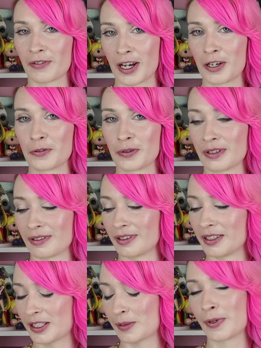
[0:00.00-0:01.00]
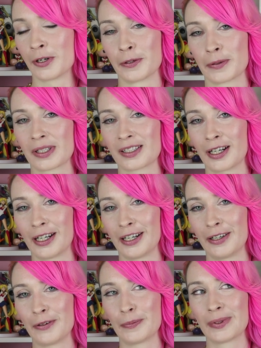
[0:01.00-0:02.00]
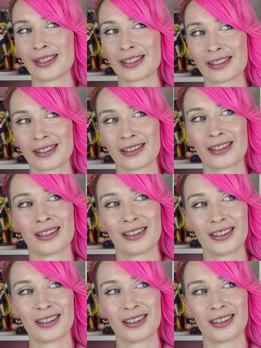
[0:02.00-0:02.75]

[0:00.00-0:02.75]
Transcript: found this post, I was